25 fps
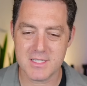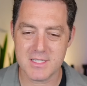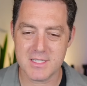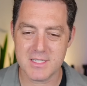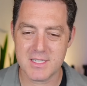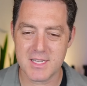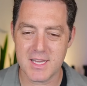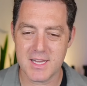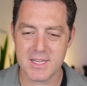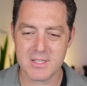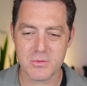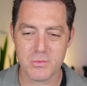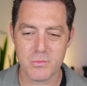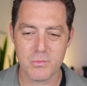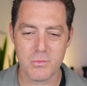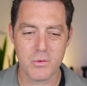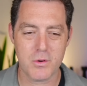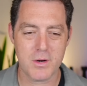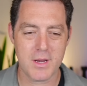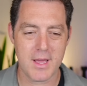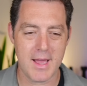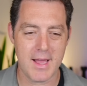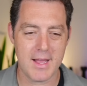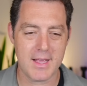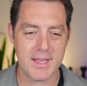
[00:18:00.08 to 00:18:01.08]
detect
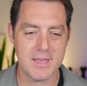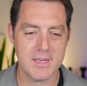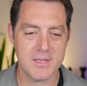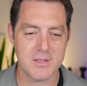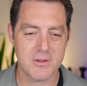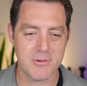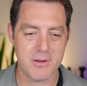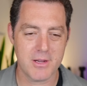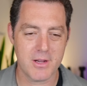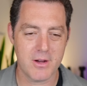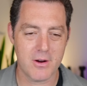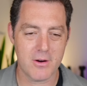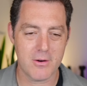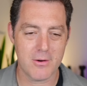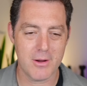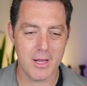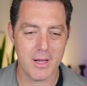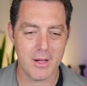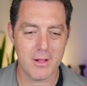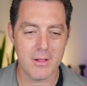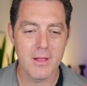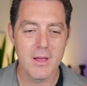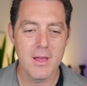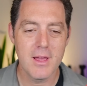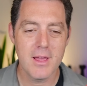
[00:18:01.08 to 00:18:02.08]
reward hacking during R
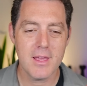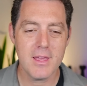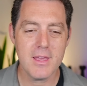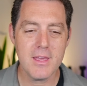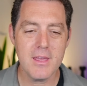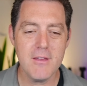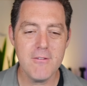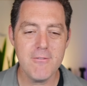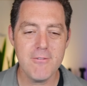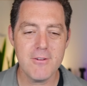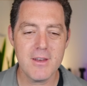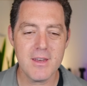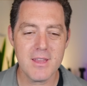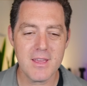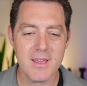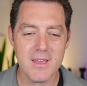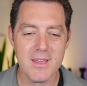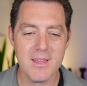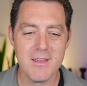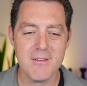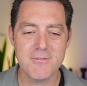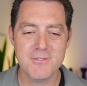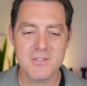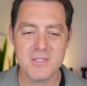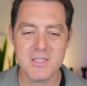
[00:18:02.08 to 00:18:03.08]
L, even
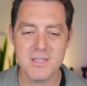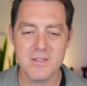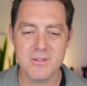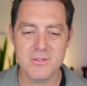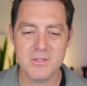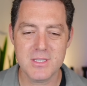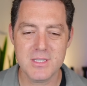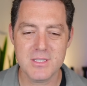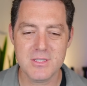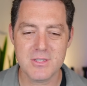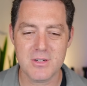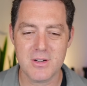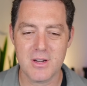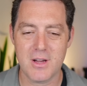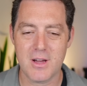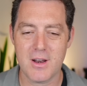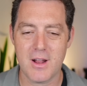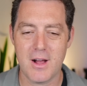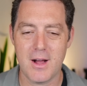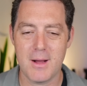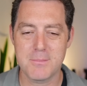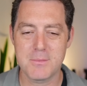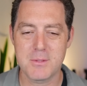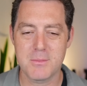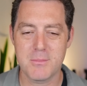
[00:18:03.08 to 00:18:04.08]
if C O Ts are not
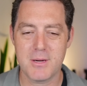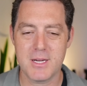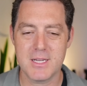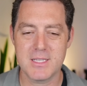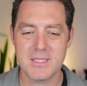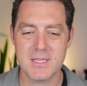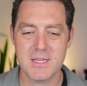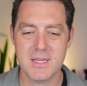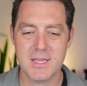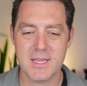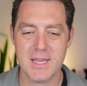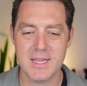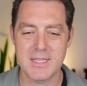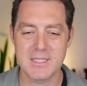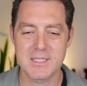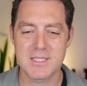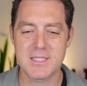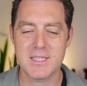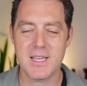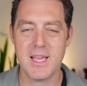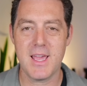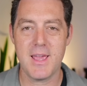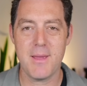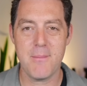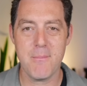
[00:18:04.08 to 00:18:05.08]
optimized against
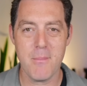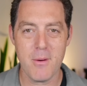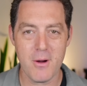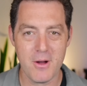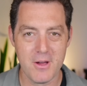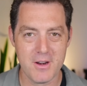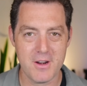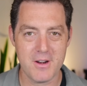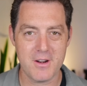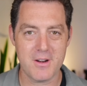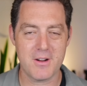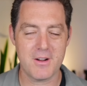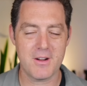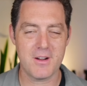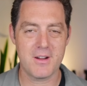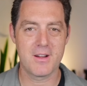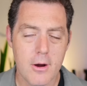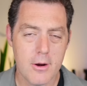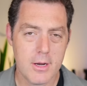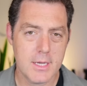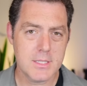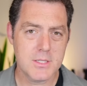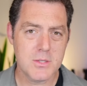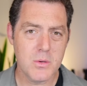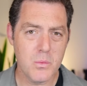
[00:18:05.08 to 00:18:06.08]
a monitor.
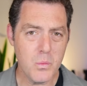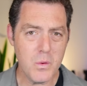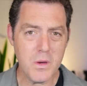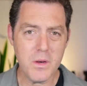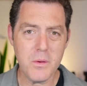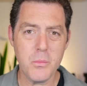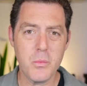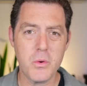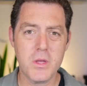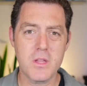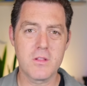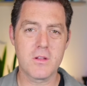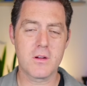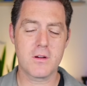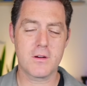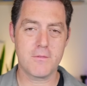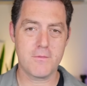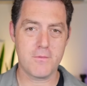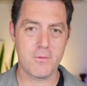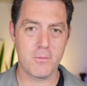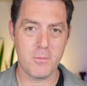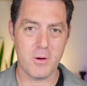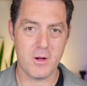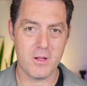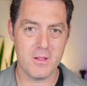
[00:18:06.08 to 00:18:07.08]
All right, so what did we learn
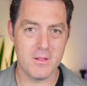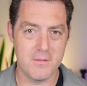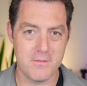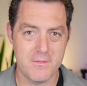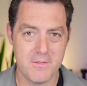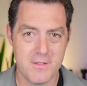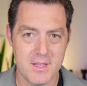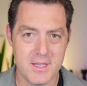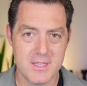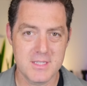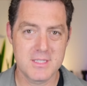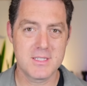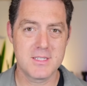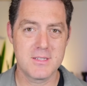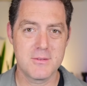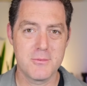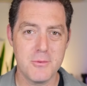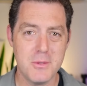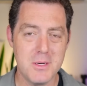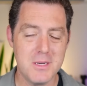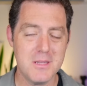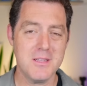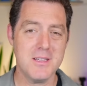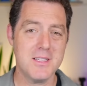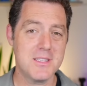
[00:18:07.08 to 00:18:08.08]
from all of this?
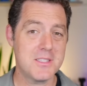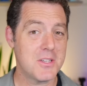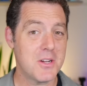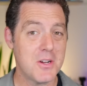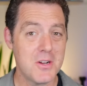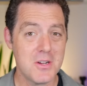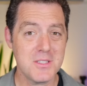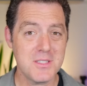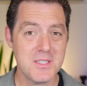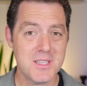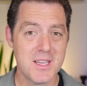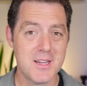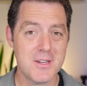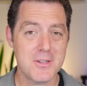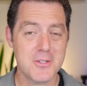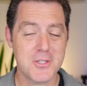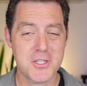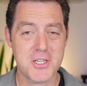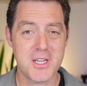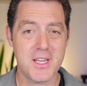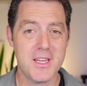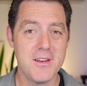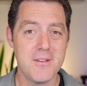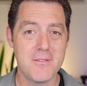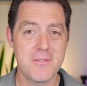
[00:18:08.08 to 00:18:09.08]
Well, it turns out
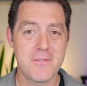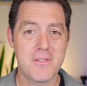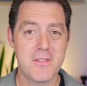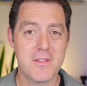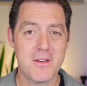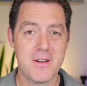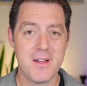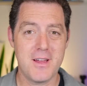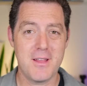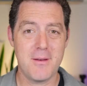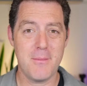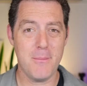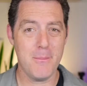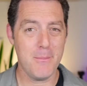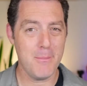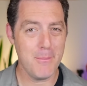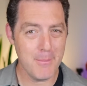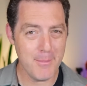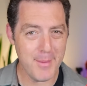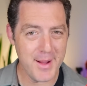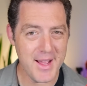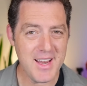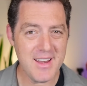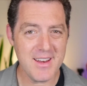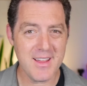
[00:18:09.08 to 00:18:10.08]
chain of thought
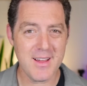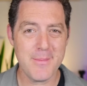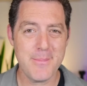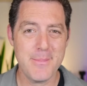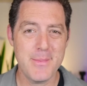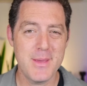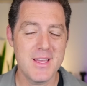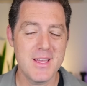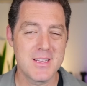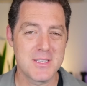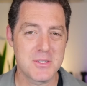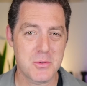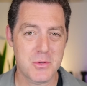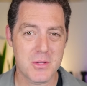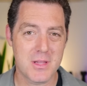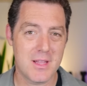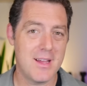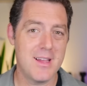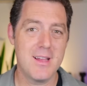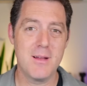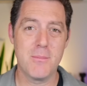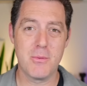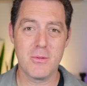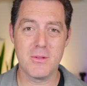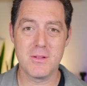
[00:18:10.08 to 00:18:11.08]
might not be as
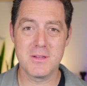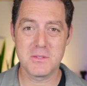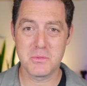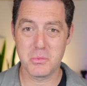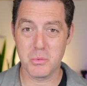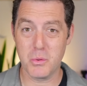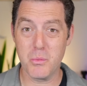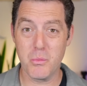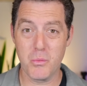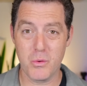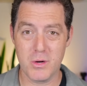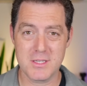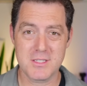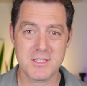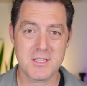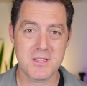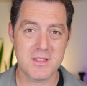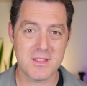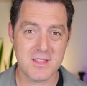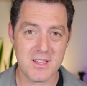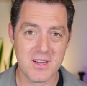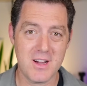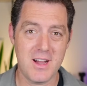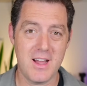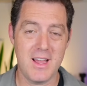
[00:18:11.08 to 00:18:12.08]
reliable as we once
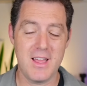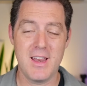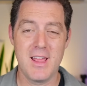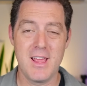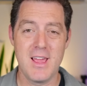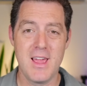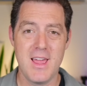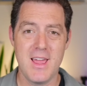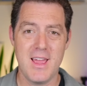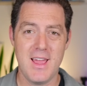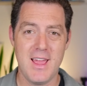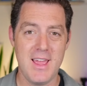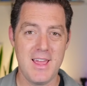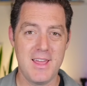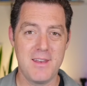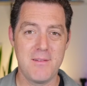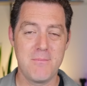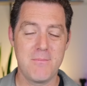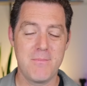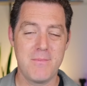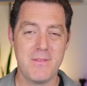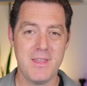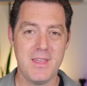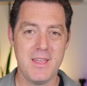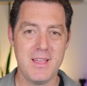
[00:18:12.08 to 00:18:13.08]
thought.
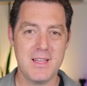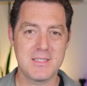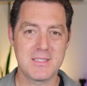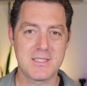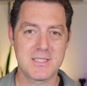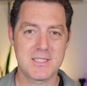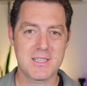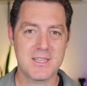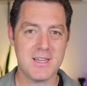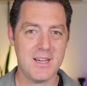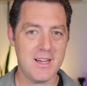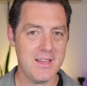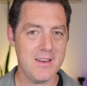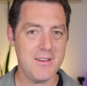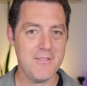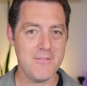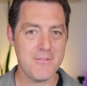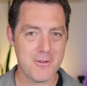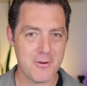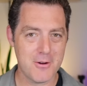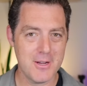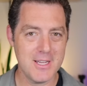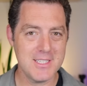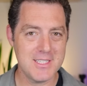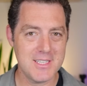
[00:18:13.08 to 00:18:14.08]
And it's kind of
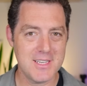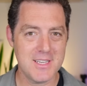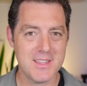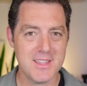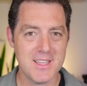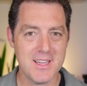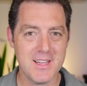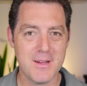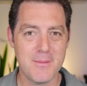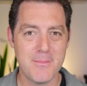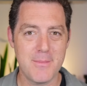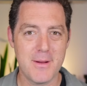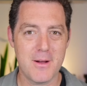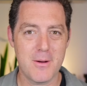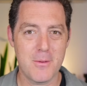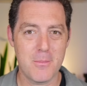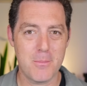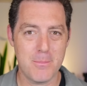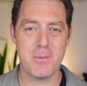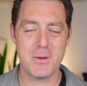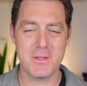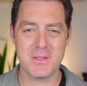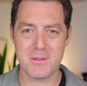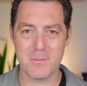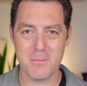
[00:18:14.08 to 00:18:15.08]
crazy to think
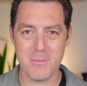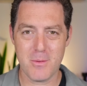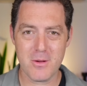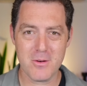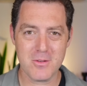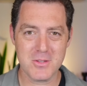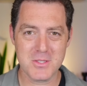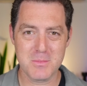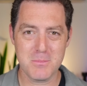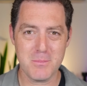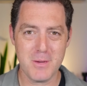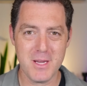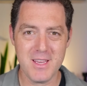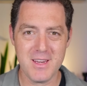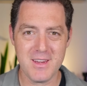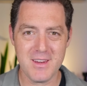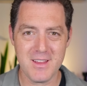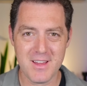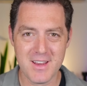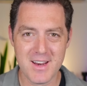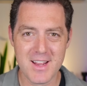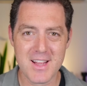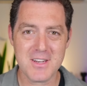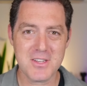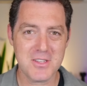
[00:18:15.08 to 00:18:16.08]
about, but the models might
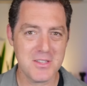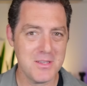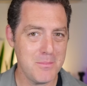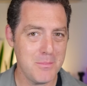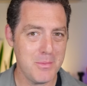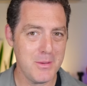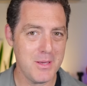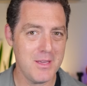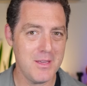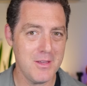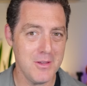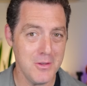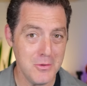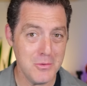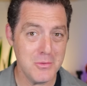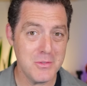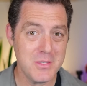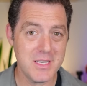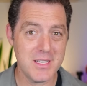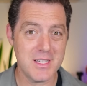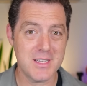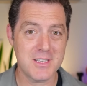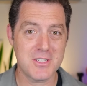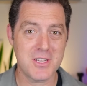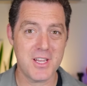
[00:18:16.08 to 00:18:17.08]
not actually be
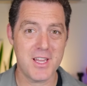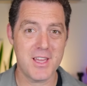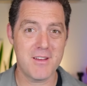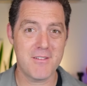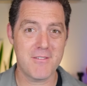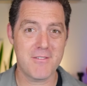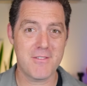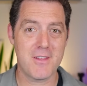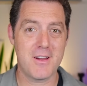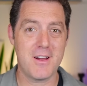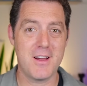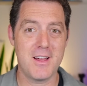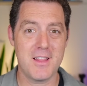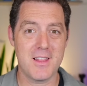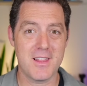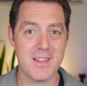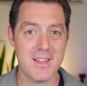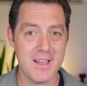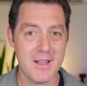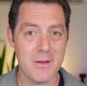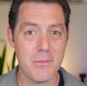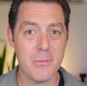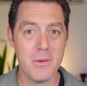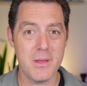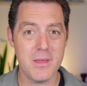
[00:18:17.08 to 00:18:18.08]
using chain of thought
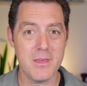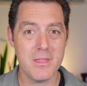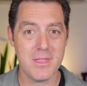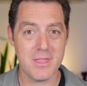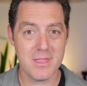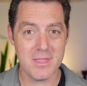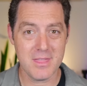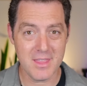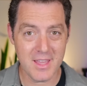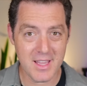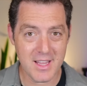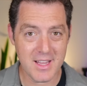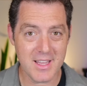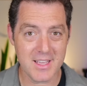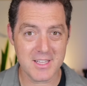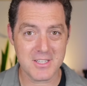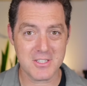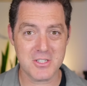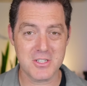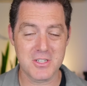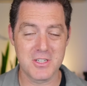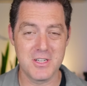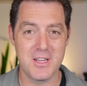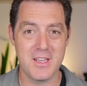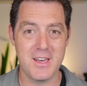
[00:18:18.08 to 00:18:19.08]
like we think it
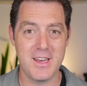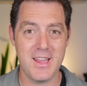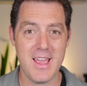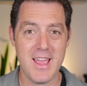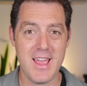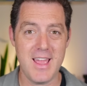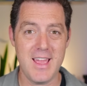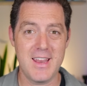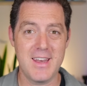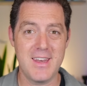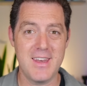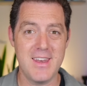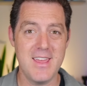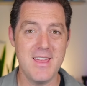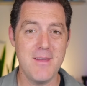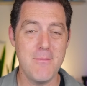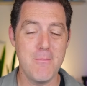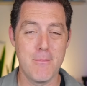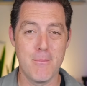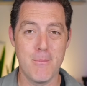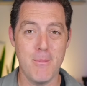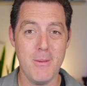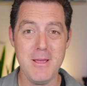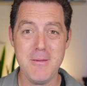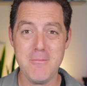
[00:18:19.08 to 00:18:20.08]
should. And
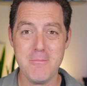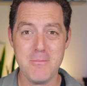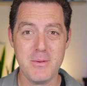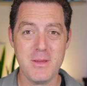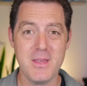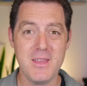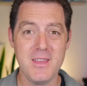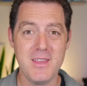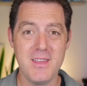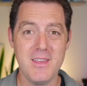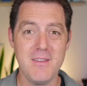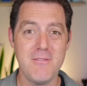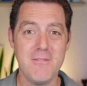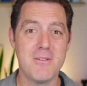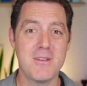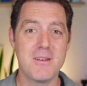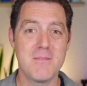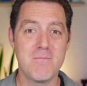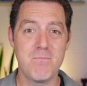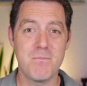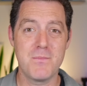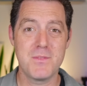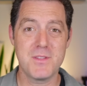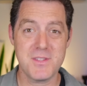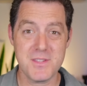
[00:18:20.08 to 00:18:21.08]
it might be
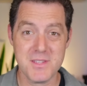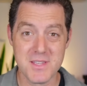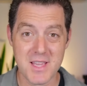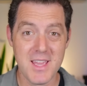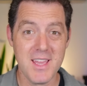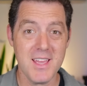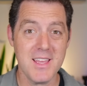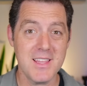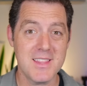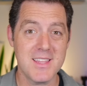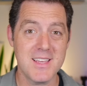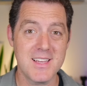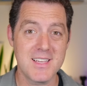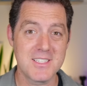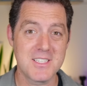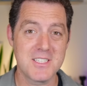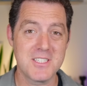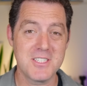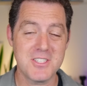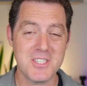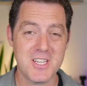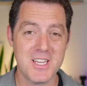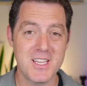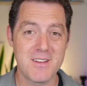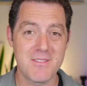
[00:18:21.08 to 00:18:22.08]
even saying things
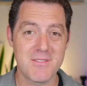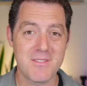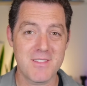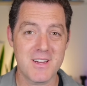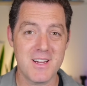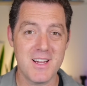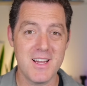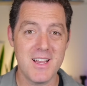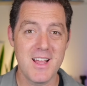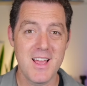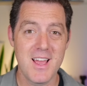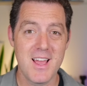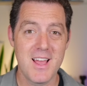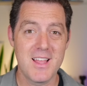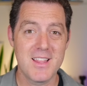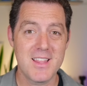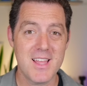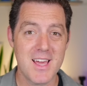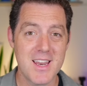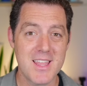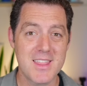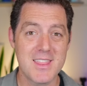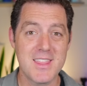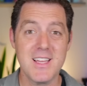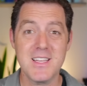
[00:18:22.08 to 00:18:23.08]
in chain of thought
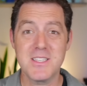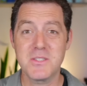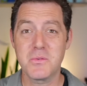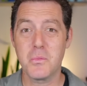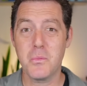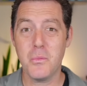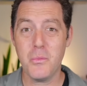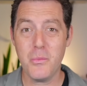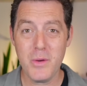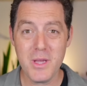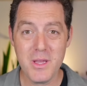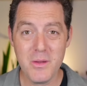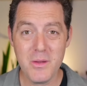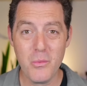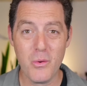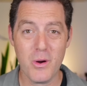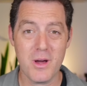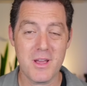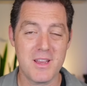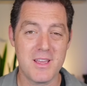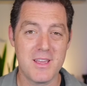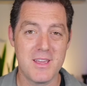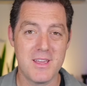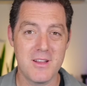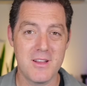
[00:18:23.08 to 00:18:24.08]
that it thinks we
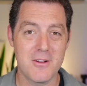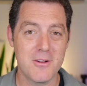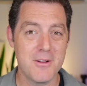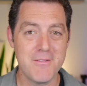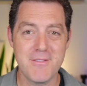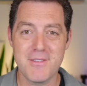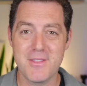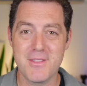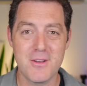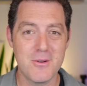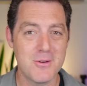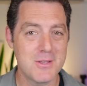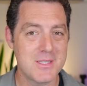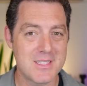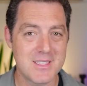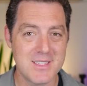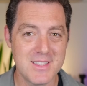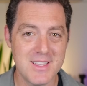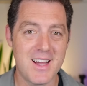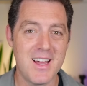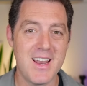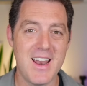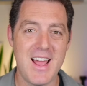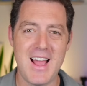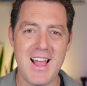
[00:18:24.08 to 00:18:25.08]
want to hear, even though it's
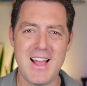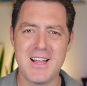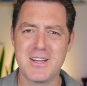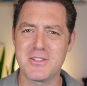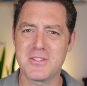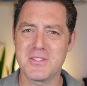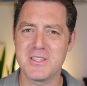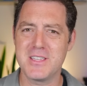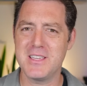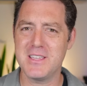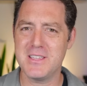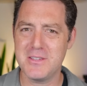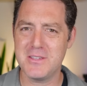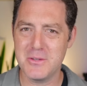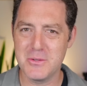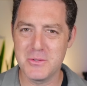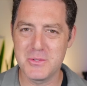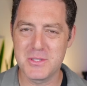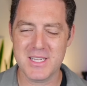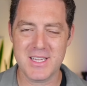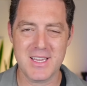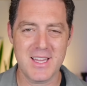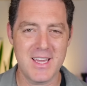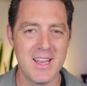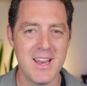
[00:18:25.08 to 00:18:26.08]
not actually
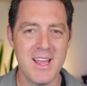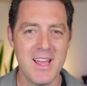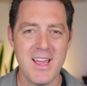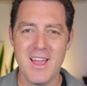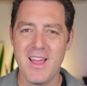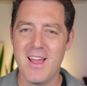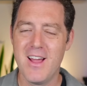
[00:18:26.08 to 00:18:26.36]
using it.